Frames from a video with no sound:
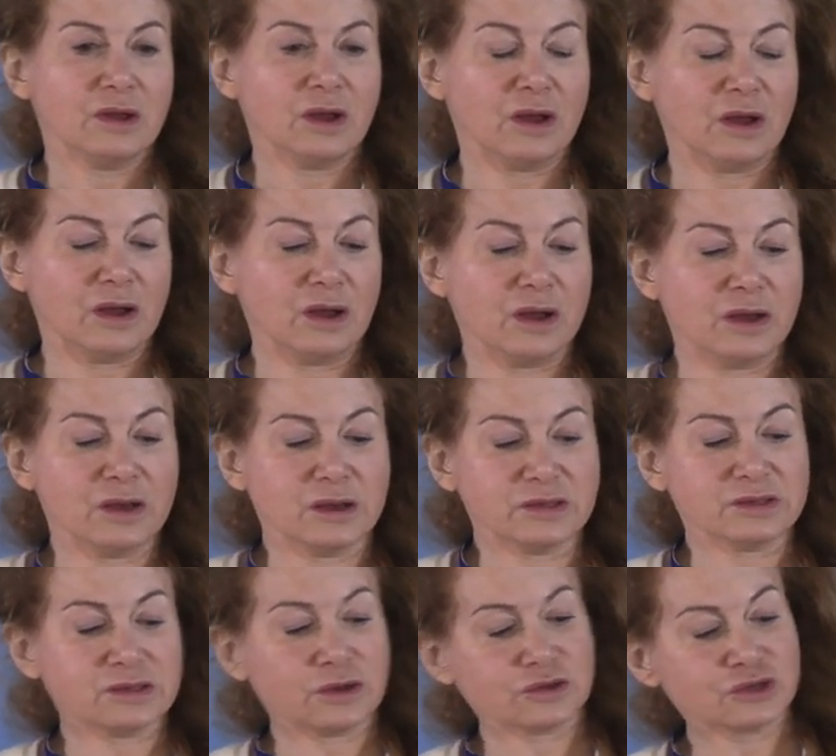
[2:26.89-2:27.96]

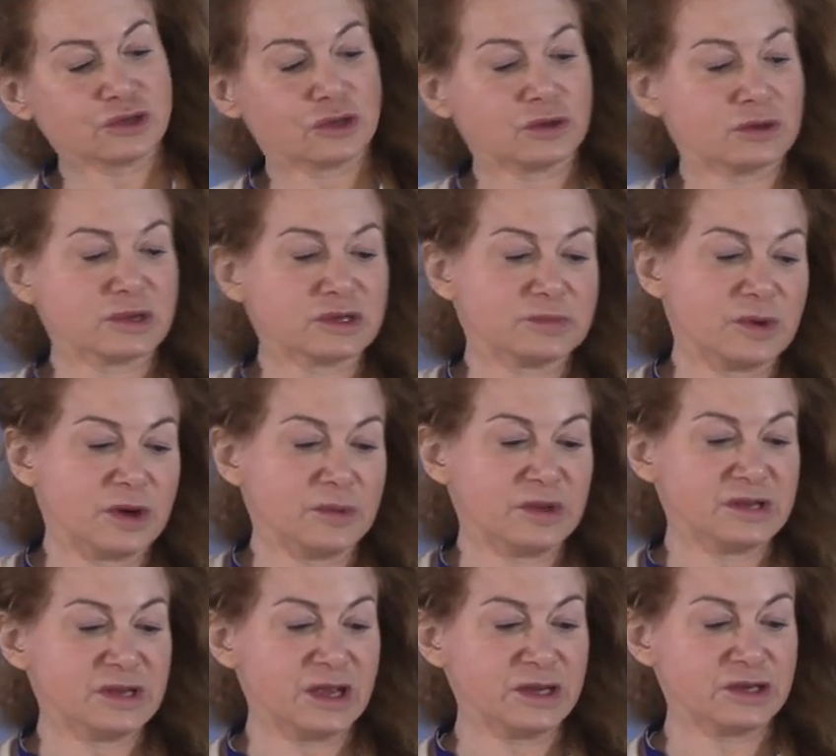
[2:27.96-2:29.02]
social
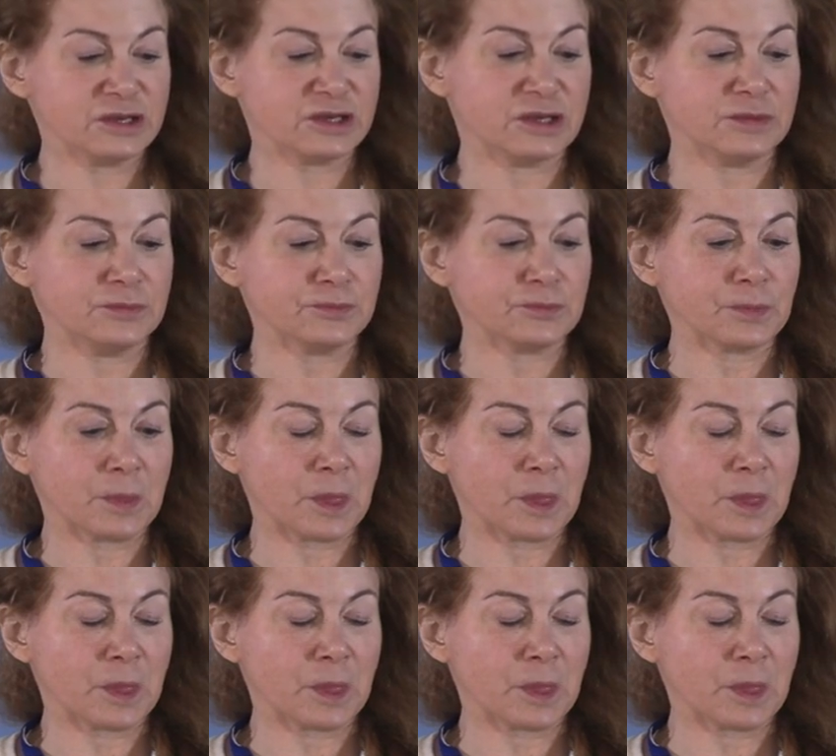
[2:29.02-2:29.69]
experimentation